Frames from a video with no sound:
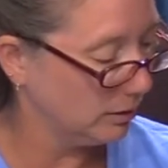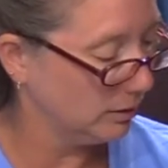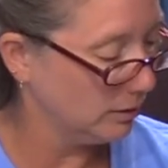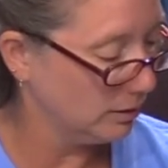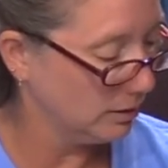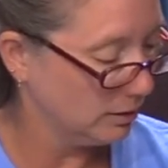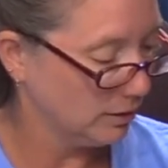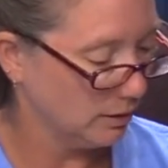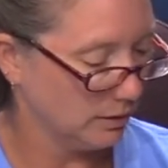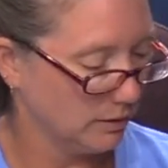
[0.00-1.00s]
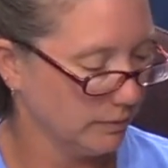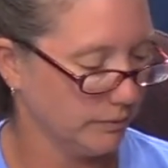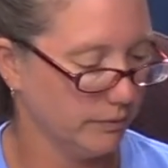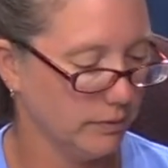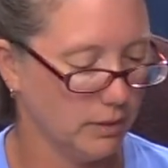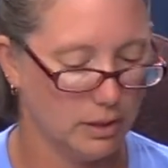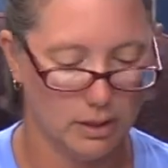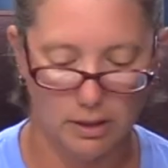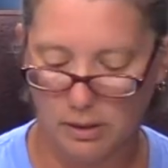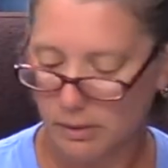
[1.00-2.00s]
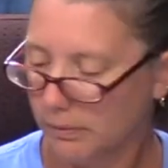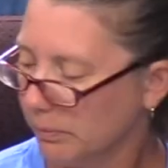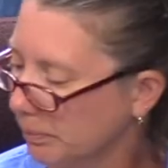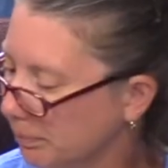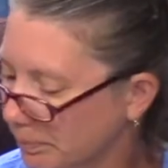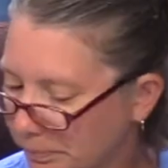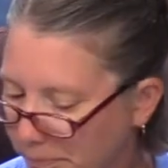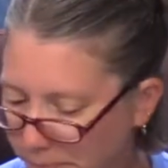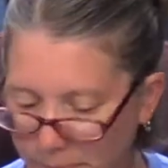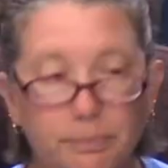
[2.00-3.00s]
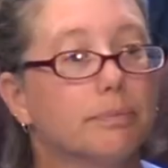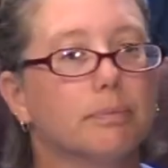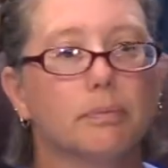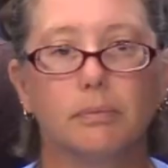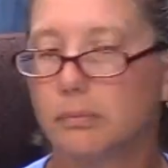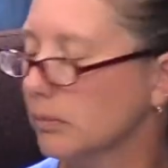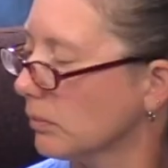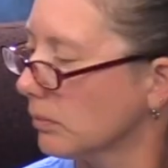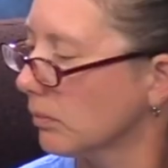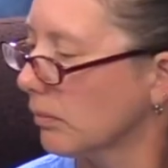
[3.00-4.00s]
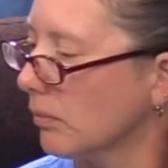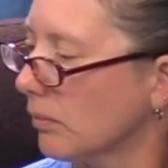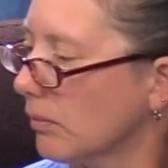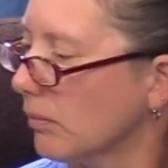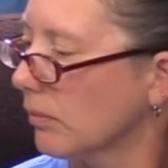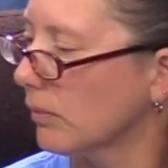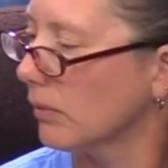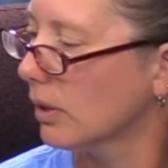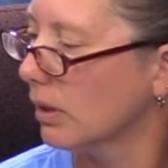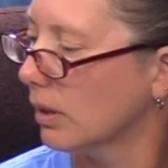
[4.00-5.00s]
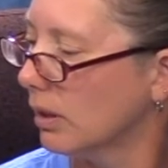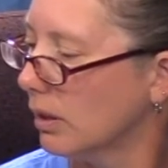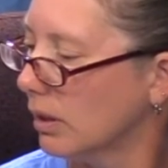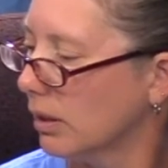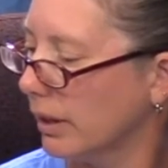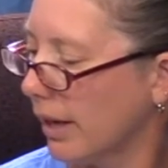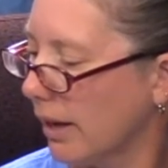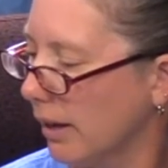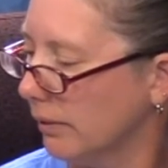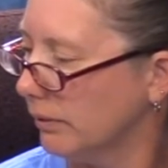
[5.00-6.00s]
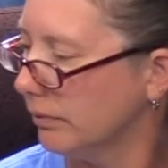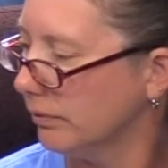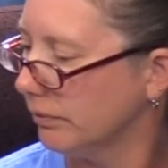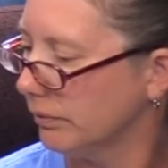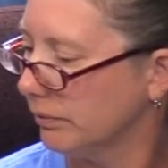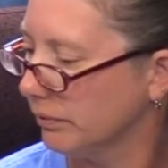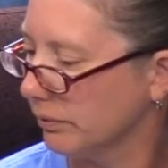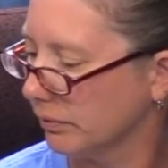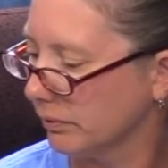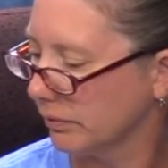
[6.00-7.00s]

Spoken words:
(silent)